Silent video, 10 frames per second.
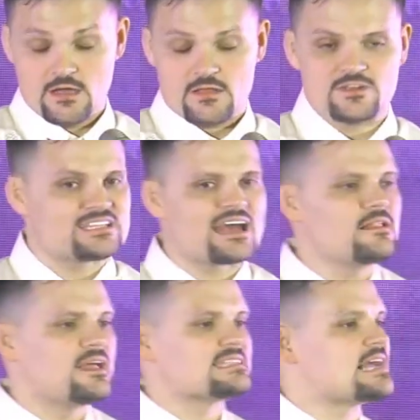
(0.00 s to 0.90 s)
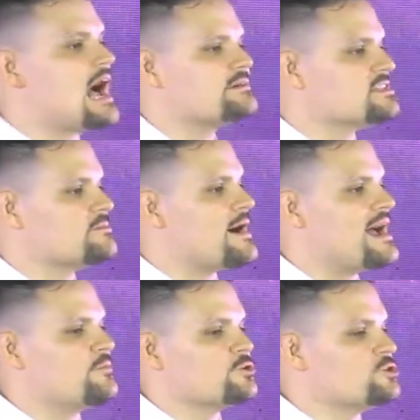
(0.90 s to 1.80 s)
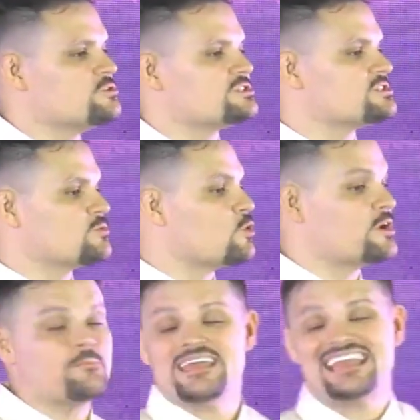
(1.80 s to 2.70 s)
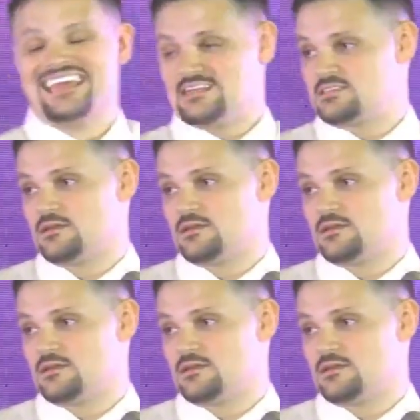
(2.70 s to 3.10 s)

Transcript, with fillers: There's not a lot of times the Bible uses the word immediate.